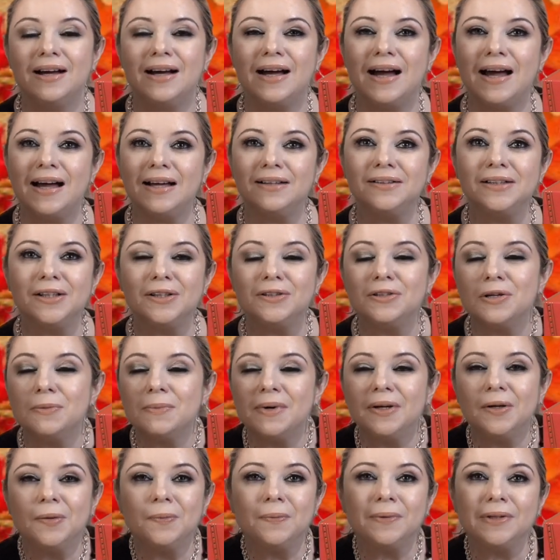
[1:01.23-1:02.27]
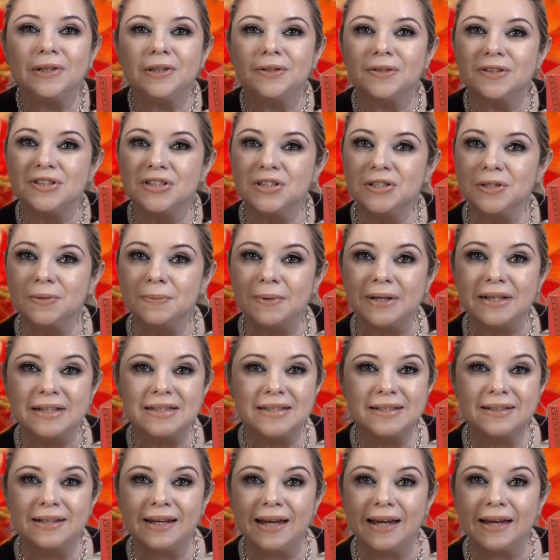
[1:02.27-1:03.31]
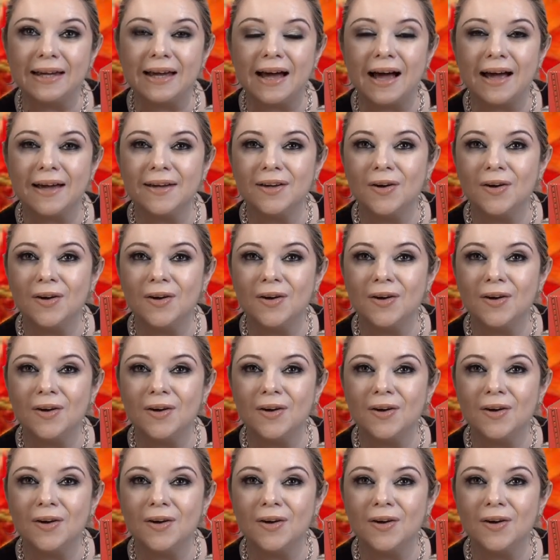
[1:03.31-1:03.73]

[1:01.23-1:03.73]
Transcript: and no matter what you're doing today, I